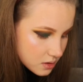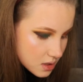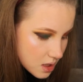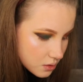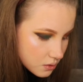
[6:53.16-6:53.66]

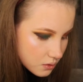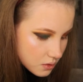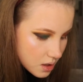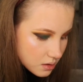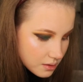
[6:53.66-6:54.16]
tell you
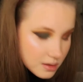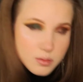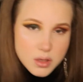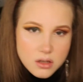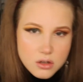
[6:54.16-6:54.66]
that this
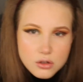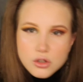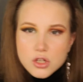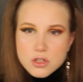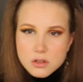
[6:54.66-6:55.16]
black
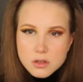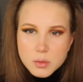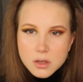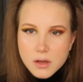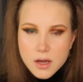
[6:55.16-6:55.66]
color is a little
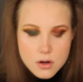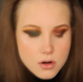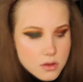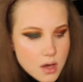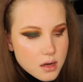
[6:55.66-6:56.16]
bit
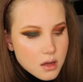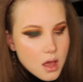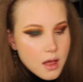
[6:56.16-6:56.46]
lighter than